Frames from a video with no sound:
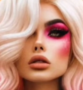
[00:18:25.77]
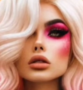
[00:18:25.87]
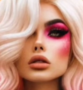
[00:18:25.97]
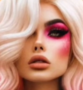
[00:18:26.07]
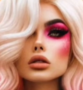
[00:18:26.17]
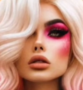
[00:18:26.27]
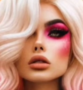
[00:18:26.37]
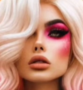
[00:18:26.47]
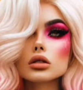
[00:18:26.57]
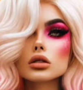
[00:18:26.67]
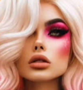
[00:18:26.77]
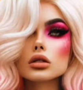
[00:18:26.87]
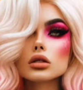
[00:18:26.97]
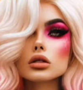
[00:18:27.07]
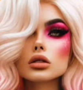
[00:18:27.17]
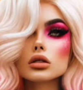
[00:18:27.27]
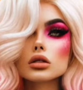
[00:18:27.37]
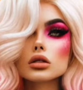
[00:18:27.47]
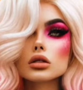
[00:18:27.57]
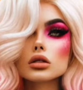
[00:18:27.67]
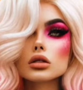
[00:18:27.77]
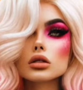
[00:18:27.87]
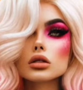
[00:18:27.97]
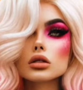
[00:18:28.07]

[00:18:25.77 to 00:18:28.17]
Nothing is said.